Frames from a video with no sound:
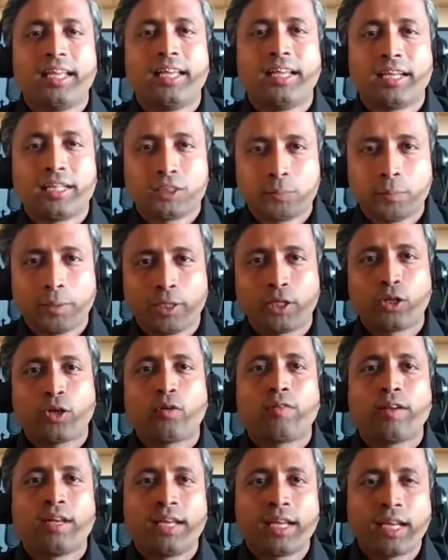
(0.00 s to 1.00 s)

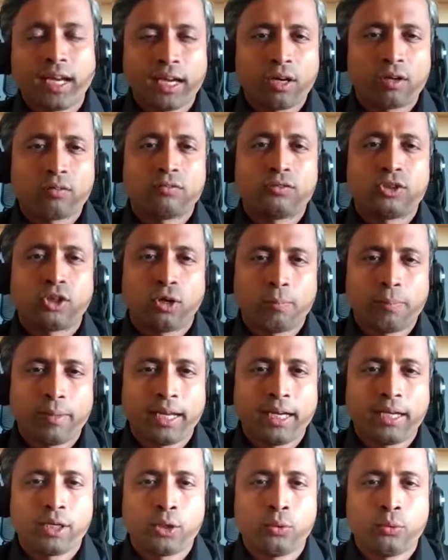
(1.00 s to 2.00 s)
irrespective of any kind of job
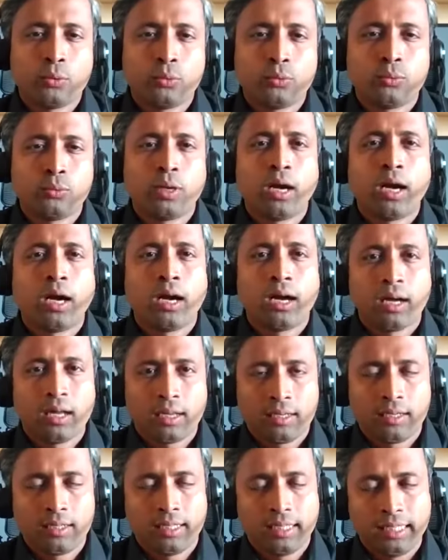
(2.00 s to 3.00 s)
that you
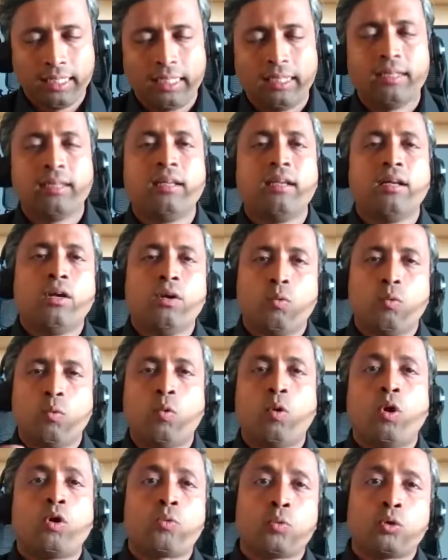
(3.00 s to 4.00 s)
are in.
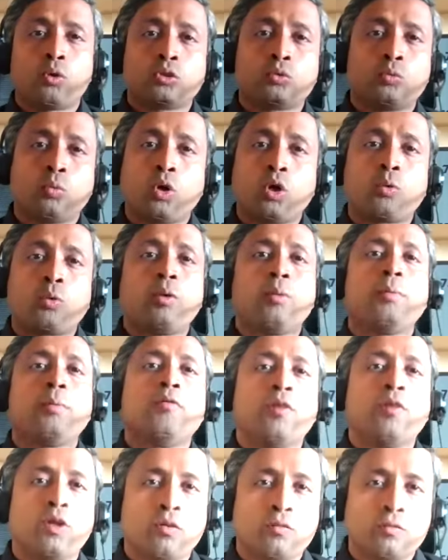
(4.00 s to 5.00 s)
What will be
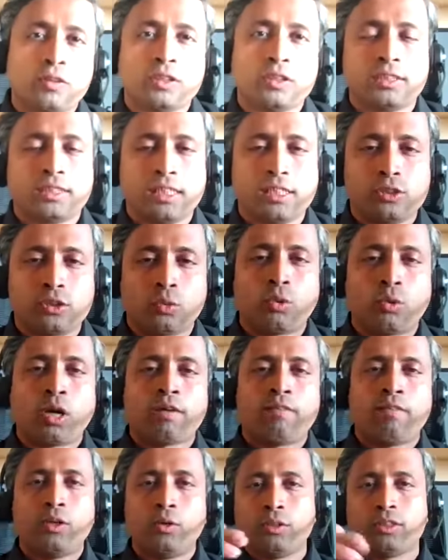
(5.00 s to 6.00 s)
one of the skills? So what
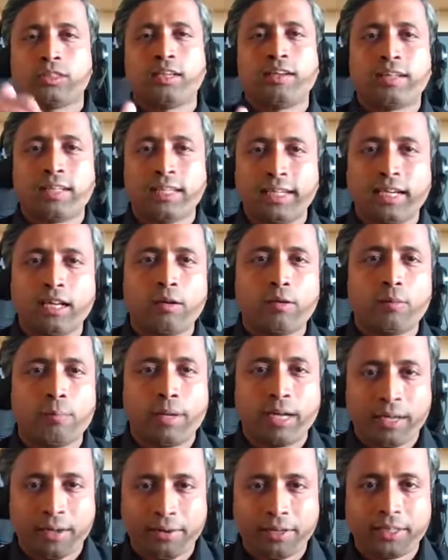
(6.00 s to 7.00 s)
I will do is I'll create a
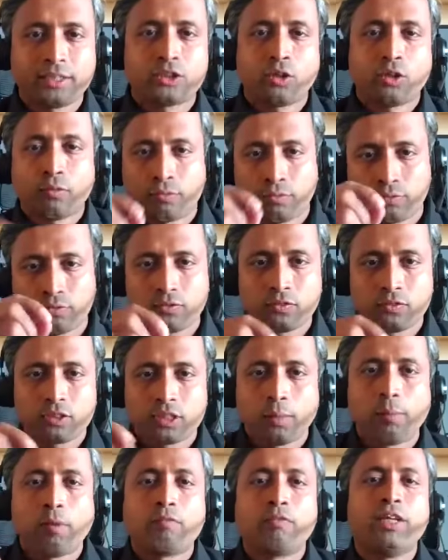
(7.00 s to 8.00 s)
matrix of
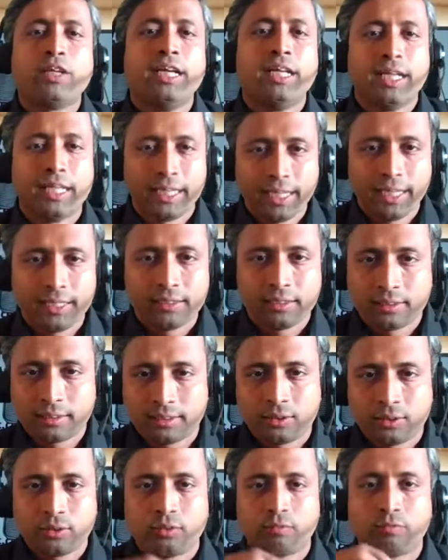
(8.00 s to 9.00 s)
some of the
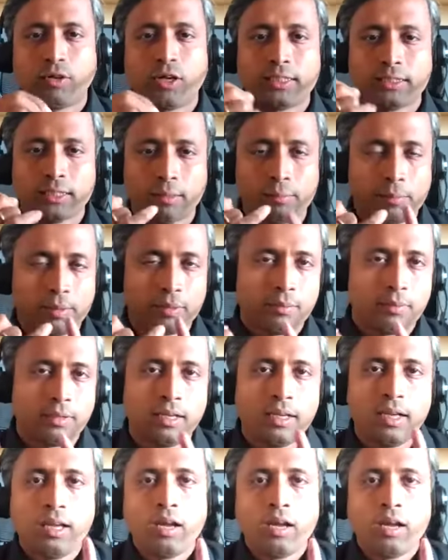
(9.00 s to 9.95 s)
indicators. So for example,